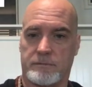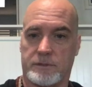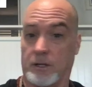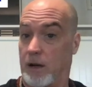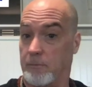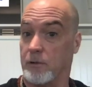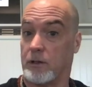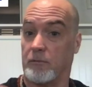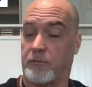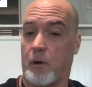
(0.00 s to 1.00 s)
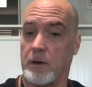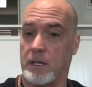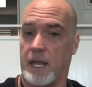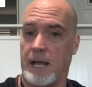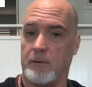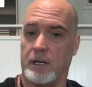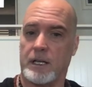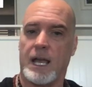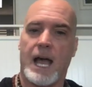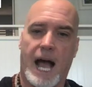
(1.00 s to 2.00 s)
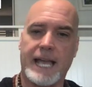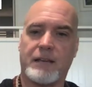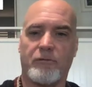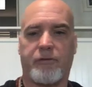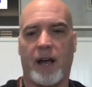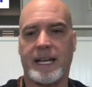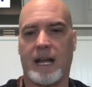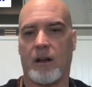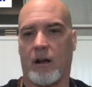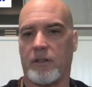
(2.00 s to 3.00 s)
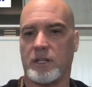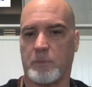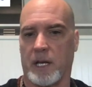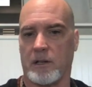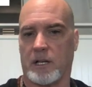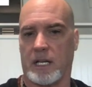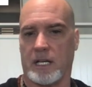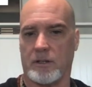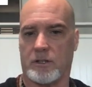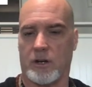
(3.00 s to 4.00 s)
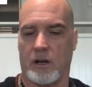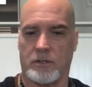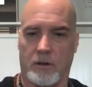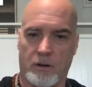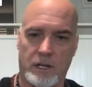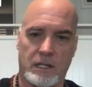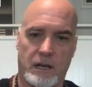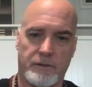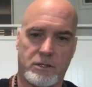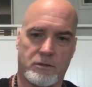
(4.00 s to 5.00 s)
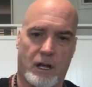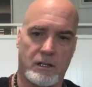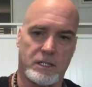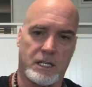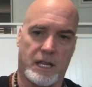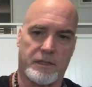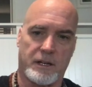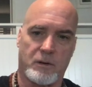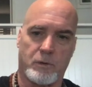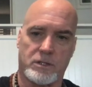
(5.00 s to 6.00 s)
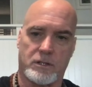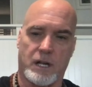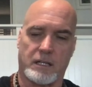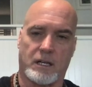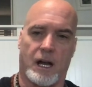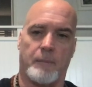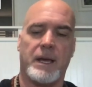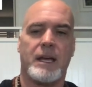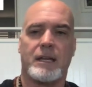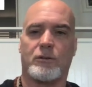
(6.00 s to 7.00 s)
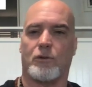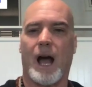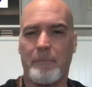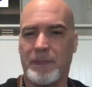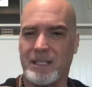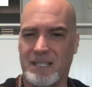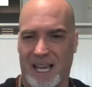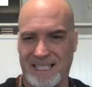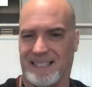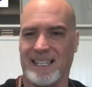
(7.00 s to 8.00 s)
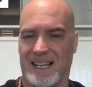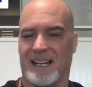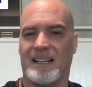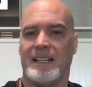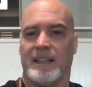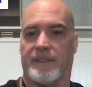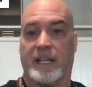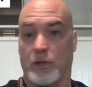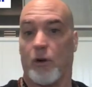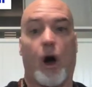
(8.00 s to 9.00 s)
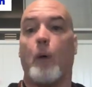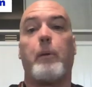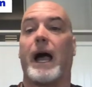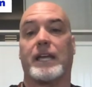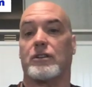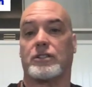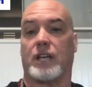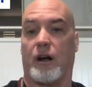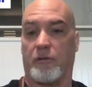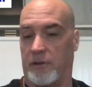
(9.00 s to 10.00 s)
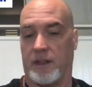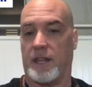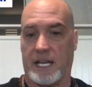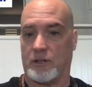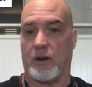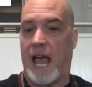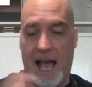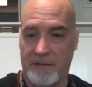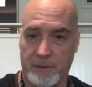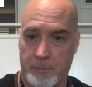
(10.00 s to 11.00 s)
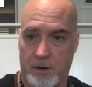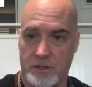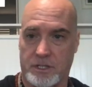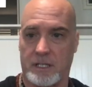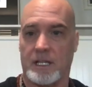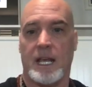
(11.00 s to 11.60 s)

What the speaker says: So I'm looking forward to that one. I can find out all this by looking at your chart. So go to loveastrology.thunderwizard.com. Drop this idea that you're all by yourself and that you're half a person